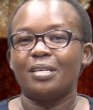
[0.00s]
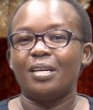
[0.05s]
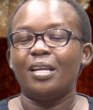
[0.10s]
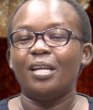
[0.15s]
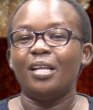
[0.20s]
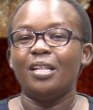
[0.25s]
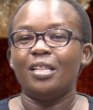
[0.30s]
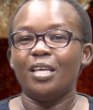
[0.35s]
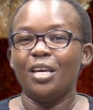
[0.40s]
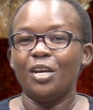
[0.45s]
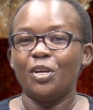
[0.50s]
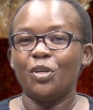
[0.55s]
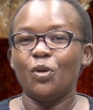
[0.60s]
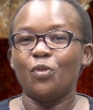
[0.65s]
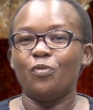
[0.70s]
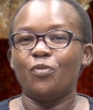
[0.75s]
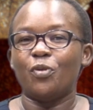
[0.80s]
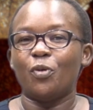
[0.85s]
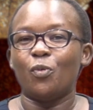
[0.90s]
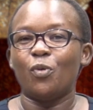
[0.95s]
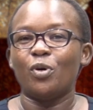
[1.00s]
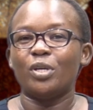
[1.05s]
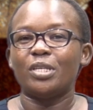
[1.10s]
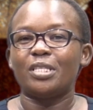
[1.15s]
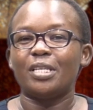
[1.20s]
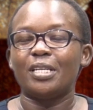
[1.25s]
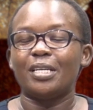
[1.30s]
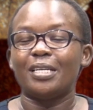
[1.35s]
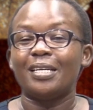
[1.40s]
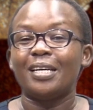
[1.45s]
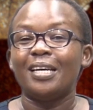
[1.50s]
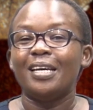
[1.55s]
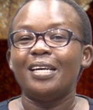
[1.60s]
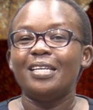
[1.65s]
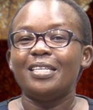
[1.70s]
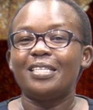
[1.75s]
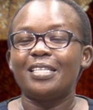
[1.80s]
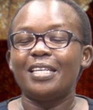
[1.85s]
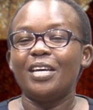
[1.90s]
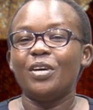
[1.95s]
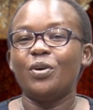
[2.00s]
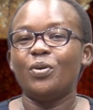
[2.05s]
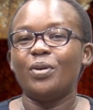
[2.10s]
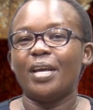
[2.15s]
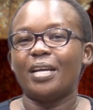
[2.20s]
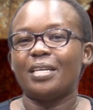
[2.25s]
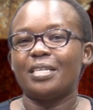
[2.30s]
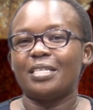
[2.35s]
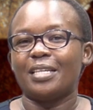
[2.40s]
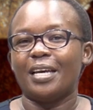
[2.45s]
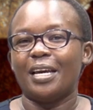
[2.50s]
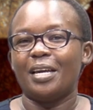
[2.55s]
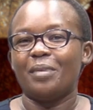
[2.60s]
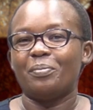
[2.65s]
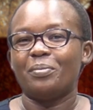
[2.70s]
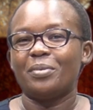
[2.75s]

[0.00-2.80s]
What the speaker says: Thank you for watching. See you next time.